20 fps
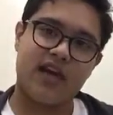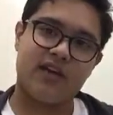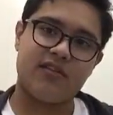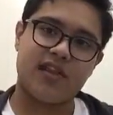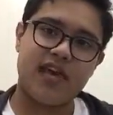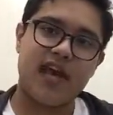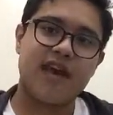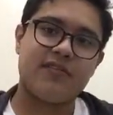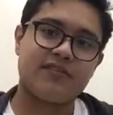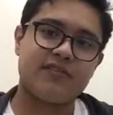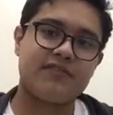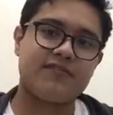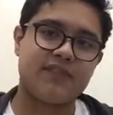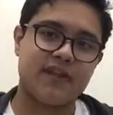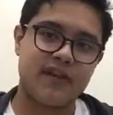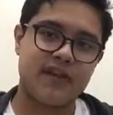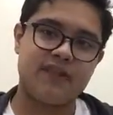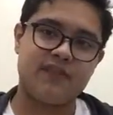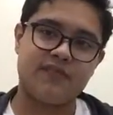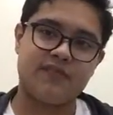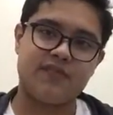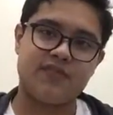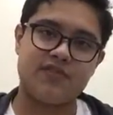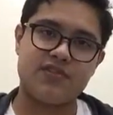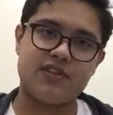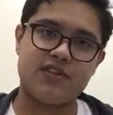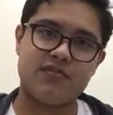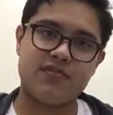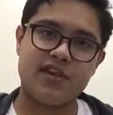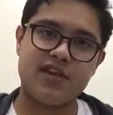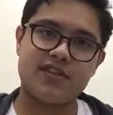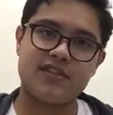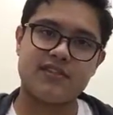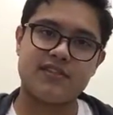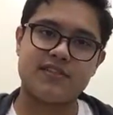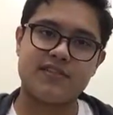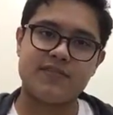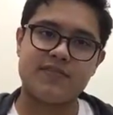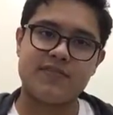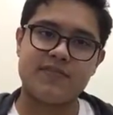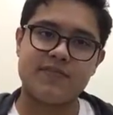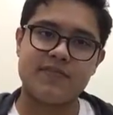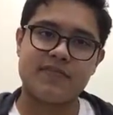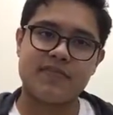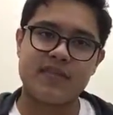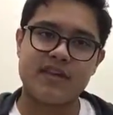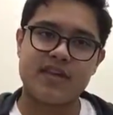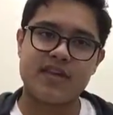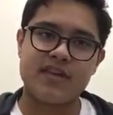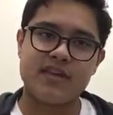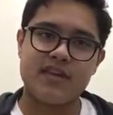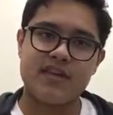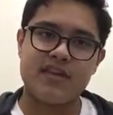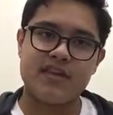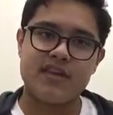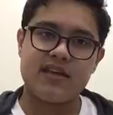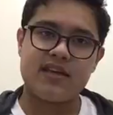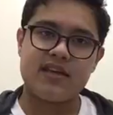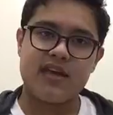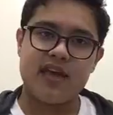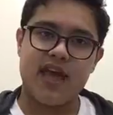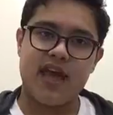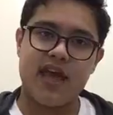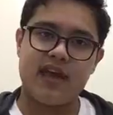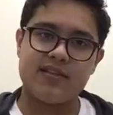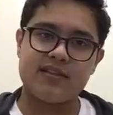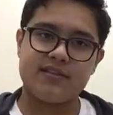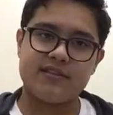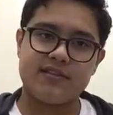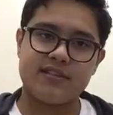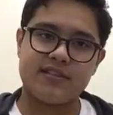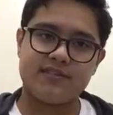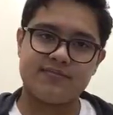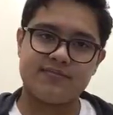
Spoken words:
they have to fight for their rights. And